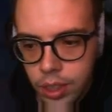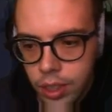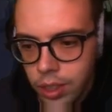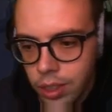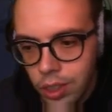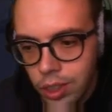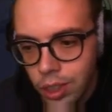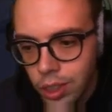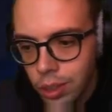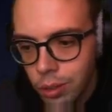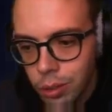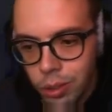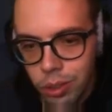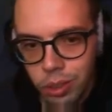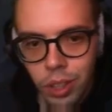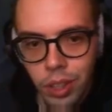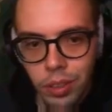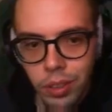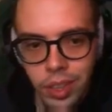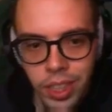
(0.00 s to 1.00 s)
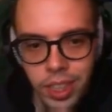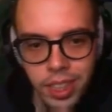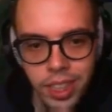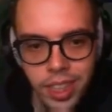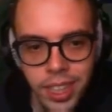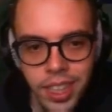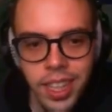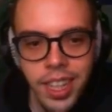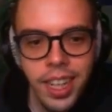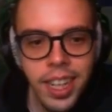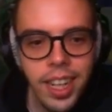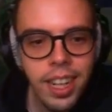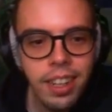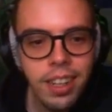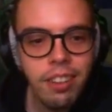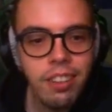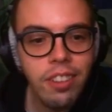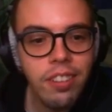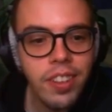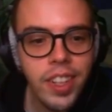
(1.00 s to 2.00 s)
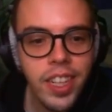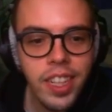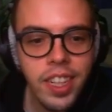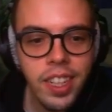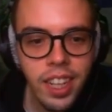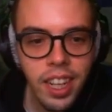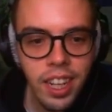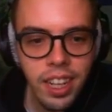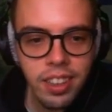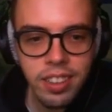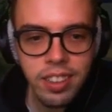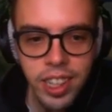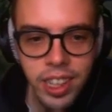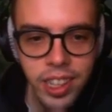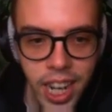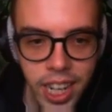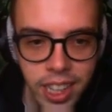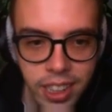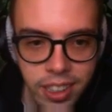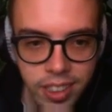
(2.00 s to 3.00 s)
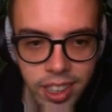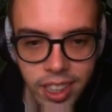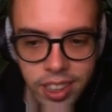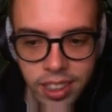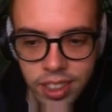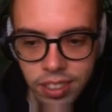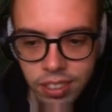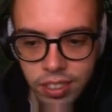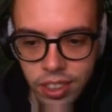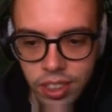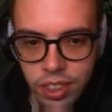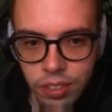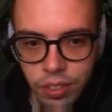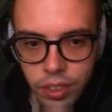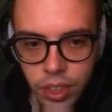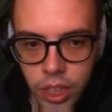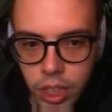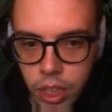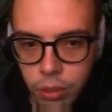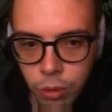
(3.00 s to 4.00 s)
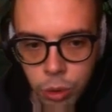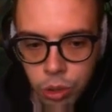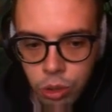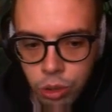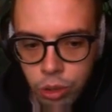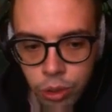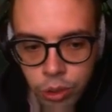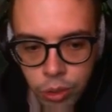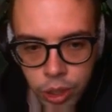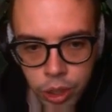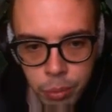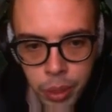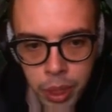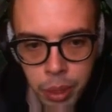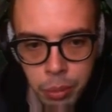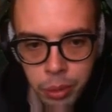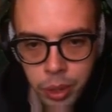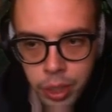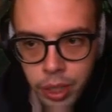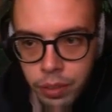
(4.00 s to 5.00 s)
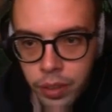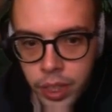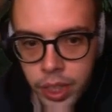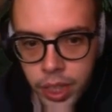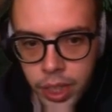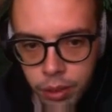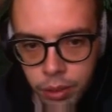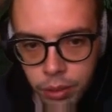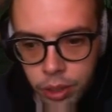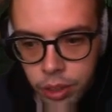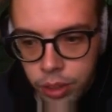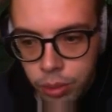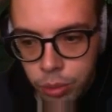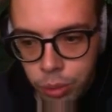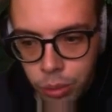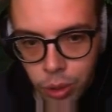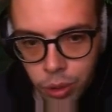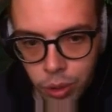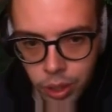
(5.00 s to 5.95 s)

Oh, whatsoever. Never mind. I can say Alistar's come top, but you know, we're drawing all these people over now, which is what